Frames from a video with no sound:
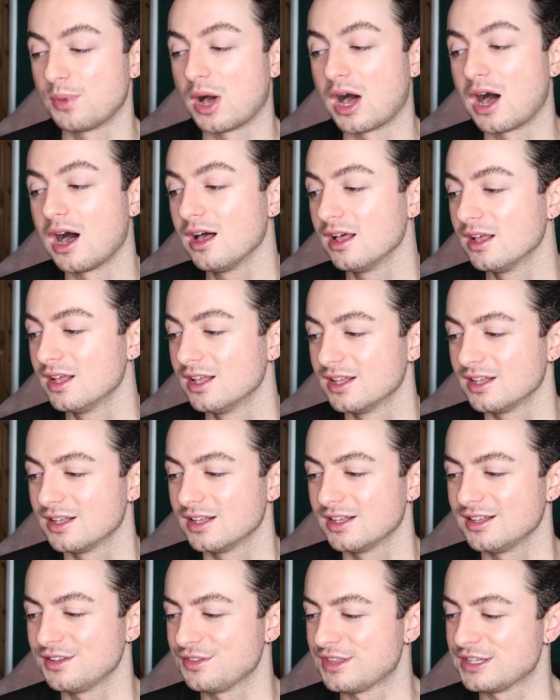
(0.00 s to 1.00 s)
but
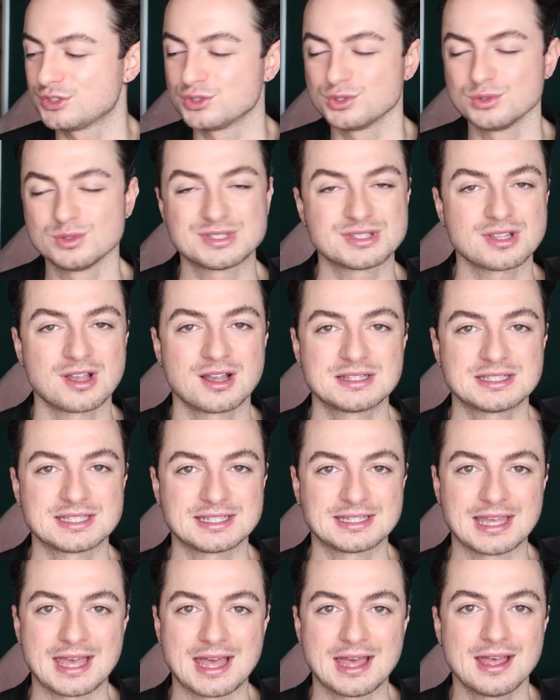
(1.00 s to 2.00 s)
they do start
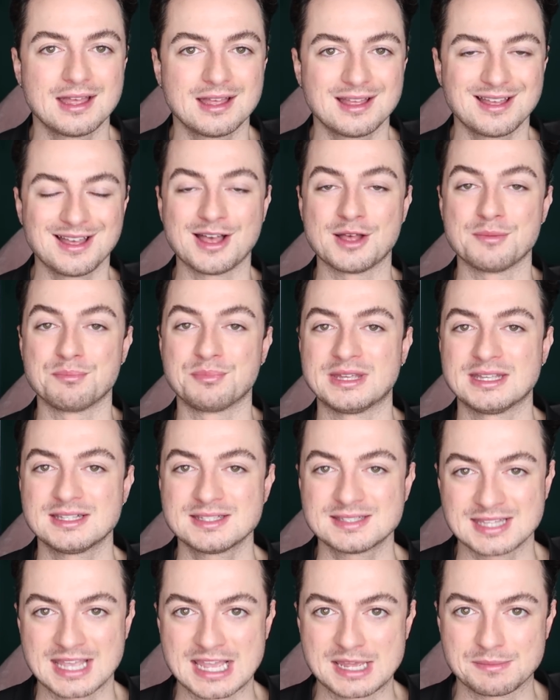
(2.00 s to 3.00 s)
to get a
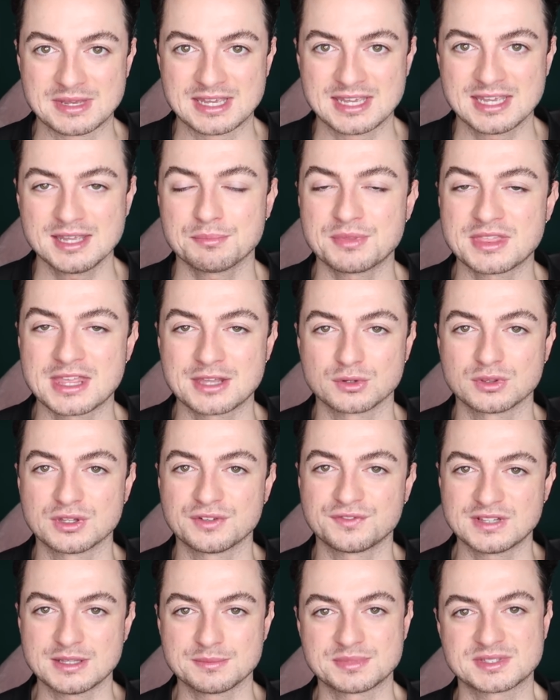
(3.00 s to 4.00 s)
bit samey. But then on
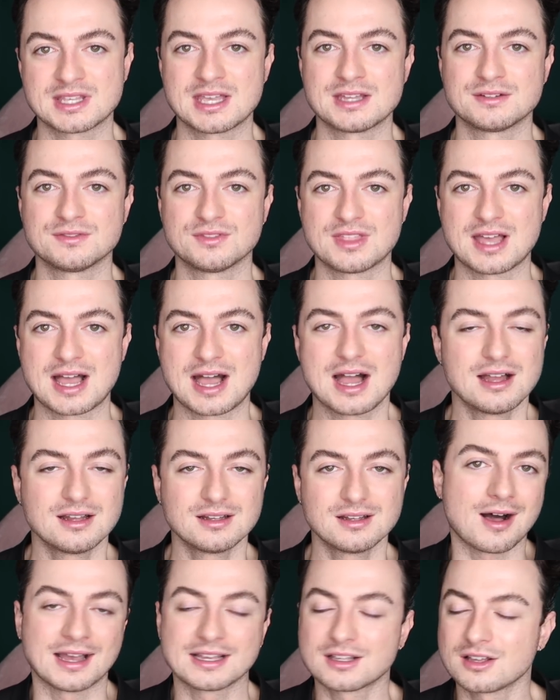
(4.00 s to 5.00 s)
the flip side of
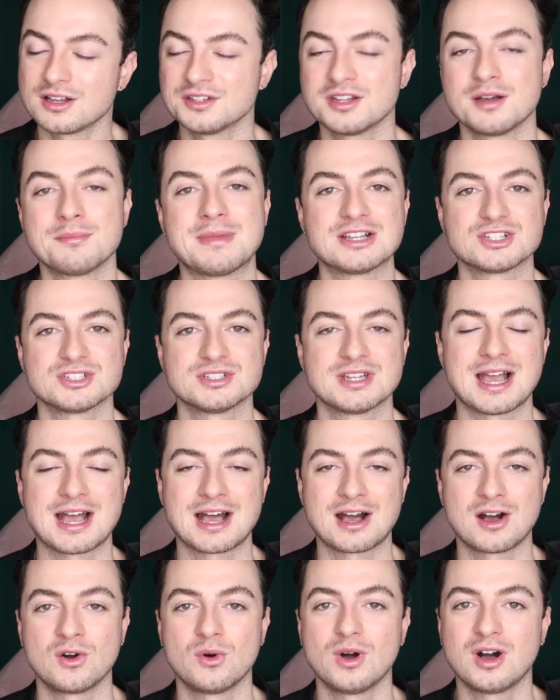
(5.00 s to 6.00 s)
that, I can't imagine
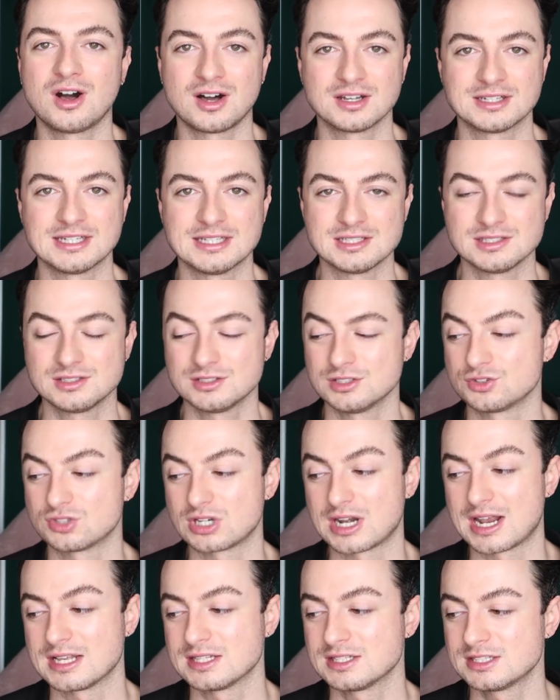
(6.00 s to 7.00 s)
how hard it is to
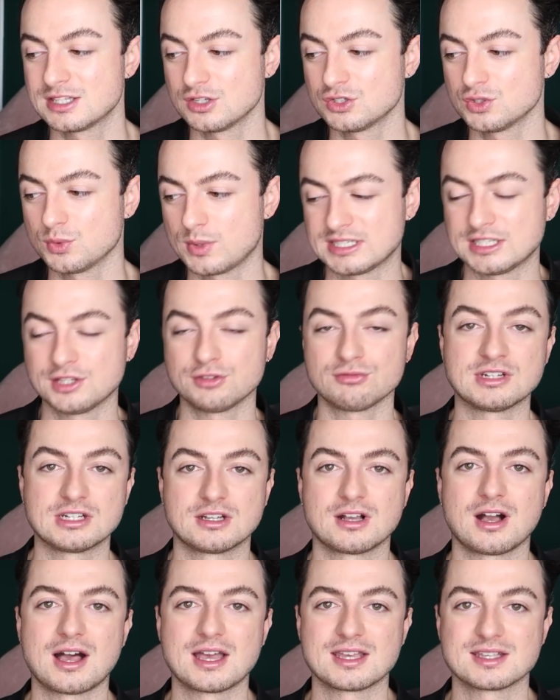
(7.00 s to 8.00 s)
dress 23
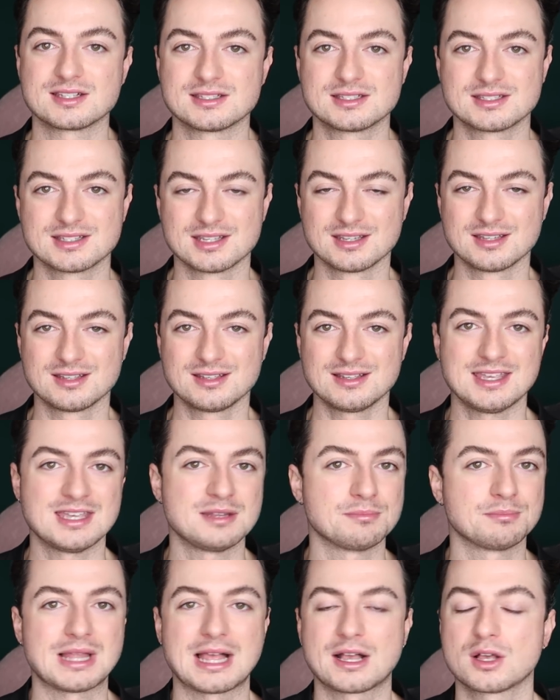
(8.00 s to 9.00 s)
guys
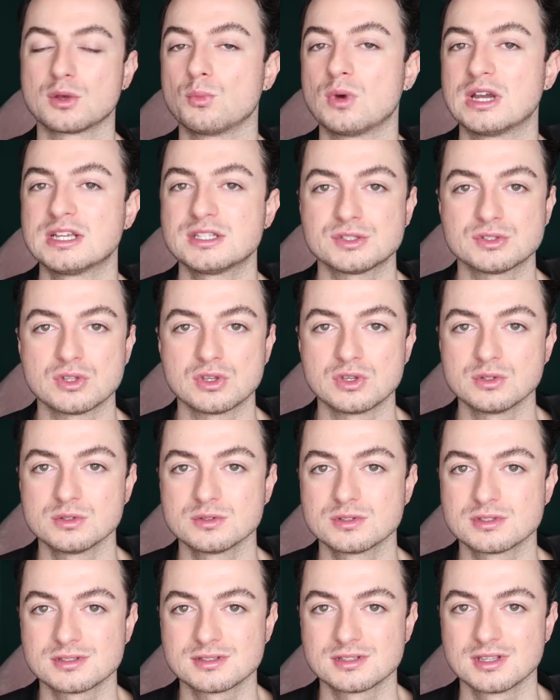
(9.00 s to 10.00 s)
in black and white
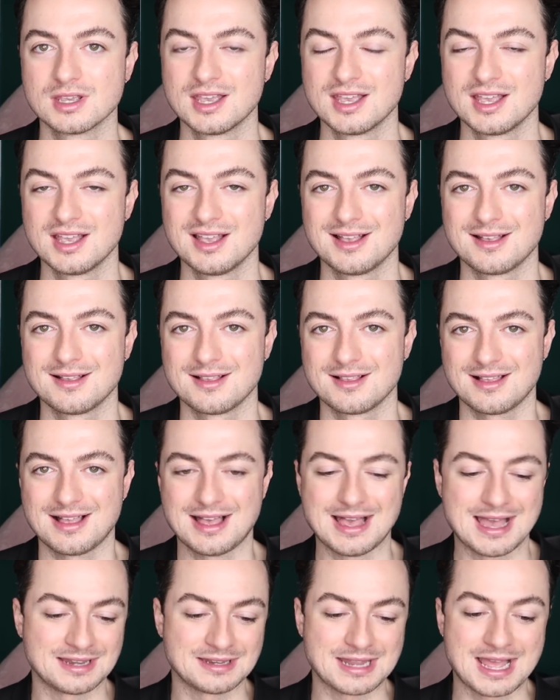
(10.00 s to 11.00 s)
suits
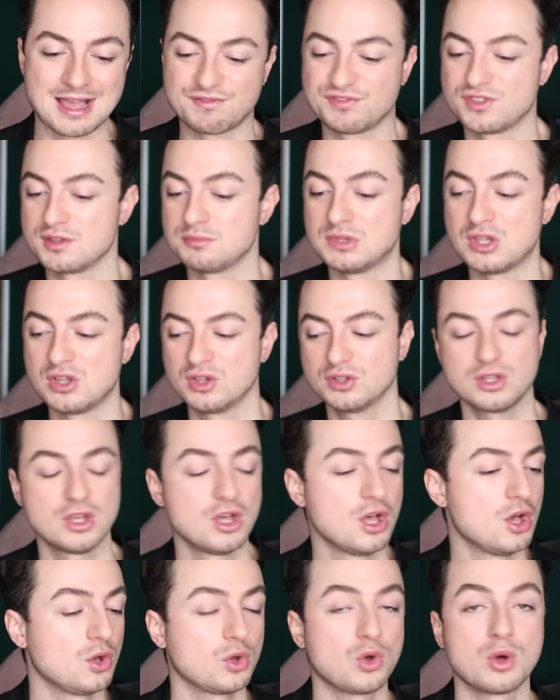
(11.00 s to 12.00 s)
and have them look
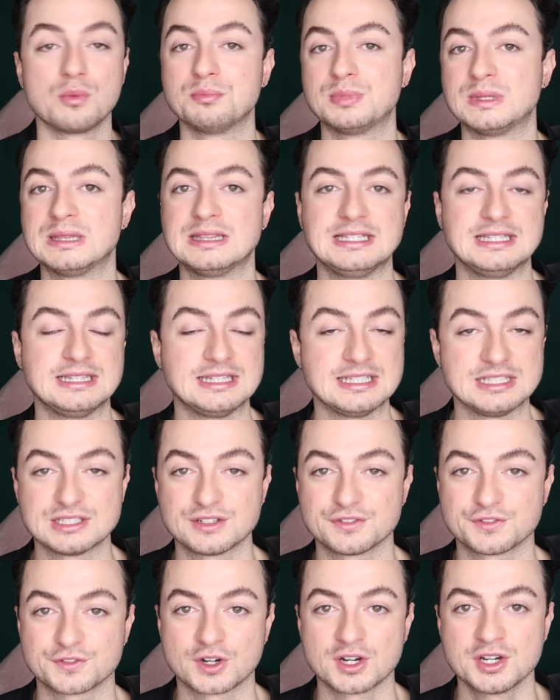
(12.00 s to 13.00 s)
completely
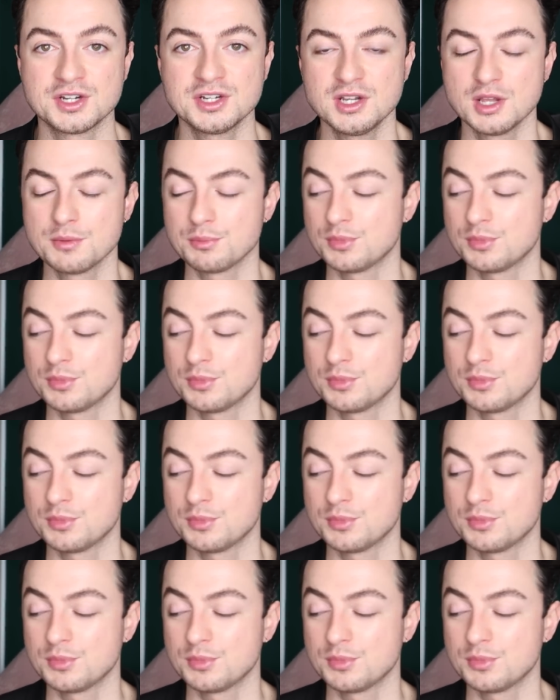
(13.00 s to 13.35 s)
different.